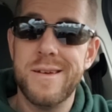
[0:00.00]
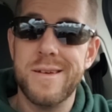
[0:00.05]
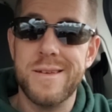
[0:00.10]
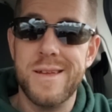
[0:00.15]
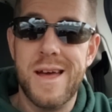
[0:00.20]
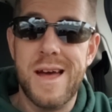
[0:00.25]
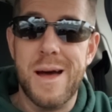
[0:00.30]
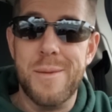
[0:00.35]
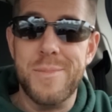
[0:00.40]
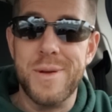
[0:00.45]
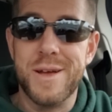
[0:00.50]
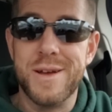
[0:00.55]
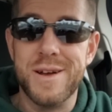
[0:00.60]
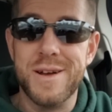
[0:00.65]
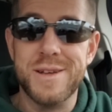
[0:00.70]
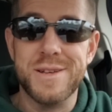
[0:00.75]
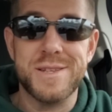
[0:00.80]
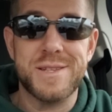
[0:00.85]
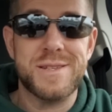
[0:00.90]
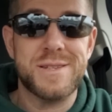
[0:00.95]
Yeah,
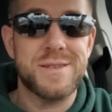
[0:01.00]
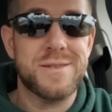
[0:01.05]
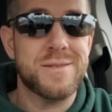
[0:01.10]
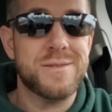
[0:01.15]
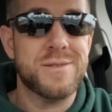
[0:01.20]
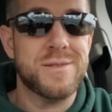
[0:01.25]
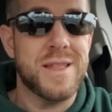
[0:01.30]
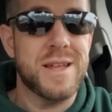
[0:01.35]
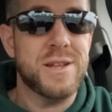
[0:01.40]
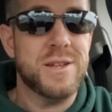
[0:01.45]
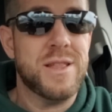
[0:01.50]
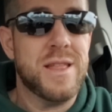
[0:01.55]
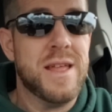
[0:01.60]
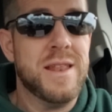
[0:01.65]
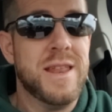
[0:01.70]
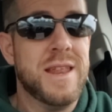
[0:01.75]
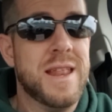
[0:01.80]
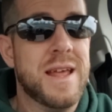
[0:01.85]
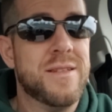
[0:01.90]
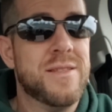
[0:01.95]
because
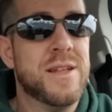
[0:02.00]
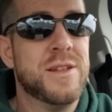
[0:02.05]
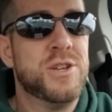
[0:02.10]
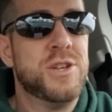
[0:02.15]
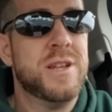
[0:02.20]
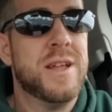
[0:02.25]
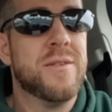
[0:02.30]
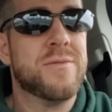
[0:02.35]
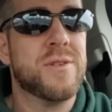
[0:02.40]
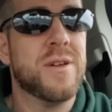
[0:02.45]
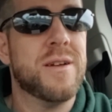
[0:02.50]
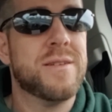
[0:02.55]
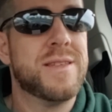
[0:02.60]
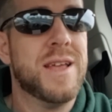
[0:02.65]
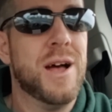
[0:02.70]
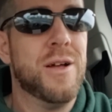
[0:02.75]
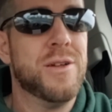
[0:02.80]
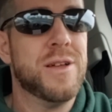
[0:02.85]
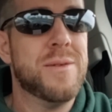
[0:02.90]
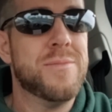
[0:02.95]
then she'd have to
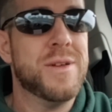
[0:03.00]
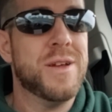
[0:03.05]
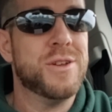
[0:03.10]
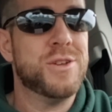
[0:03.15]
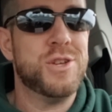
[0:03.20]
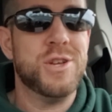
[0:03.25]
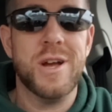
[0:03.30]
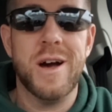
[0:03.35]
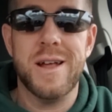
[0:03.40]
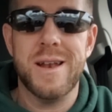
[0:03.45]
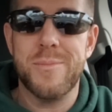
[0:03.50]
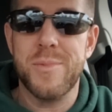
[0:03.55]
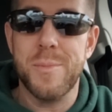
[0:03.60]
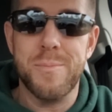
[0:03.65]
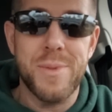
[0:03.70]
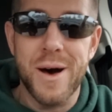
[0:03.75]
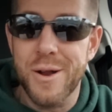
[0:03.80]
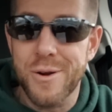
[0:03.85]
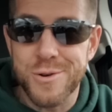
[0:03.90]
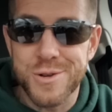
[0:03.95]
tell him that she got up the
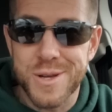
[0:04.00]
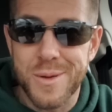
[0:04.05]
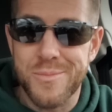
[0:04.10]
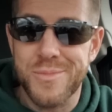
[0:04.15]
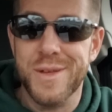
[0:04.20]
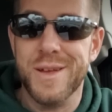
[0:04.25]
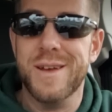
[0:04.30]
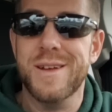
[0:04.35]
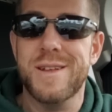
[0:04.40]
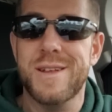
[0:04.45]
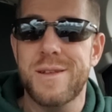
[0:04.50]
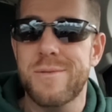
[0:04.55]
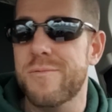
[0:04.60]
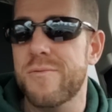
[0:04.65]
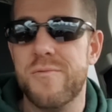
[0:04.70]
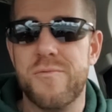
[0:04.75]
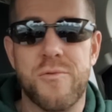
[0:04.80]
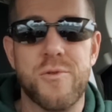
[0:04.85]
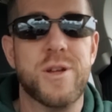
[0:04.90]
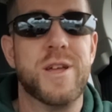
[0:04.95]
butt or something, and he'd
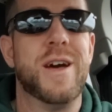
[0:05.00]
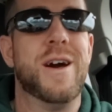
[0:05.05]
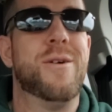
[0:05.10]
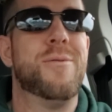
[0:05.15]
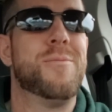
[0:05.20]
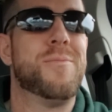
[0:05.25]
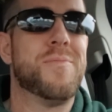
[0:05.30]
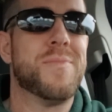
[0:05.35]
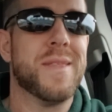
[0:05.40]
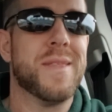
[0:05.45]
freak out.